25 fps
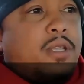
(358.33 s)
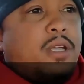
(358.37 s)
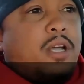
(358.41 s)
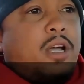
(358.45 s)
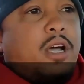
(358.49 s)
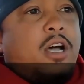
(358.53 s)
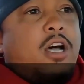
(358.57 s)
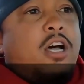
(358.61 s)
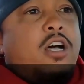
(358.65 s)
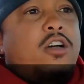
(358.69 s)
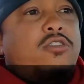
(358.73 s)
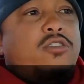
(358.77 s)

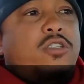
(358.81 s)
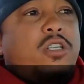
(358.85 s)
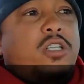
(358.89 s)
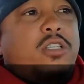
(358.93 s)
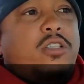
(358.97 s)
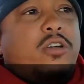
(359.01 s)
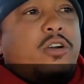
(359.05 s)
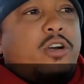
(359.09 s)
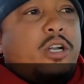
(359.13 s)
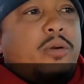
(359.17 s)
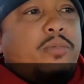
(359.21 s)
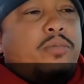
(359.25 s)

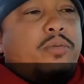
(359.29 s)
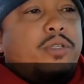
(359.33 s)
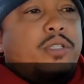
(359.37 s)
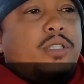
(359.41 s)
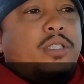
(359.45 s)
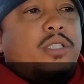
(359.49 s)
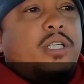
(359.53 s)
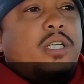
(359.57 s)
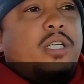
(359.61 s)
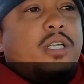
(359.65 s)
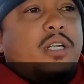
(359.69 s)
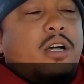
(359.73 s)

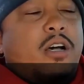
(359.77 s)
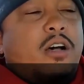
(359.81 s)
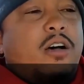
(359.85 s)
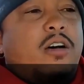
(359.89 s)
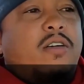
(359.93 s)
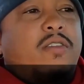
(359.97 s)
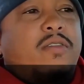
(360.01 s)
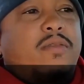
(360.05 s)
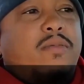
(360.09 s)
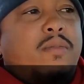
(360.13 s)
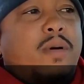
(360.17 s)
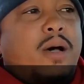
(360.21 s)
130%
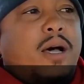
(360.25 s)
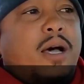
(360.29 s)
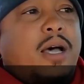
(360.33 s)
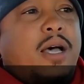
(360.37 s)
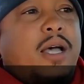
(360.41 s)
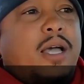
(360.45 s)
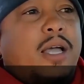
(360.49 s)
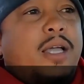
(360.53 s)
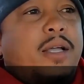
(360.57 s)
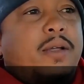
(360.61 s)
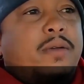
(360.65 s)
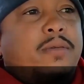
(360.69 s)
of
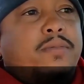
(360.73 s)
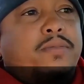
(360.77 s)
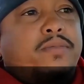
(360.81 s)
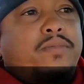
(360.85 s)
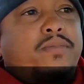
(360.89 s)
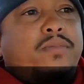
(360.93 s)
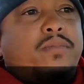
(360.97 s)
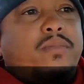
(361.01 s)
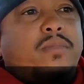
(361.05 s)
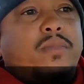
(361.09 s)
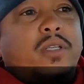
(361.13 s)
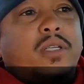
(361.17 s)
my
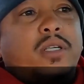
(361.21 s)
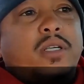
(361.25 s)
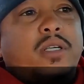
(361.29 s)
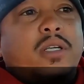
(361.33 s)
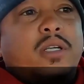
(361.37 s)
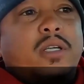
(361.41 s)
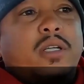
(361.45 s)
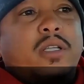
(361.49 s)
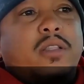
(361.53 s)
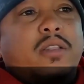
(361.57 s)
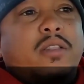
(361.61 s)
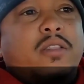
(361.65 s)

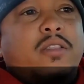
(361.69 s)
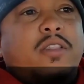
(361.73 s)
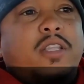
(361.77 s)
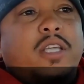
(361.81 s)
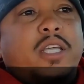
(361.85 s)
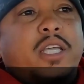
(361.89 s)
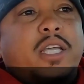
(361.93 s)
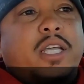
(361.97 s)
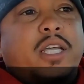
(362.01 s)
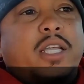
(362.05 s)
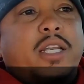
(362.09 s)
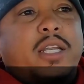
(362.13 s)

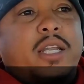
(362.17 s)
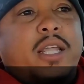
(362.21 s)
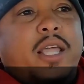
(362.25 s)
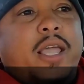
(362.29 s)
then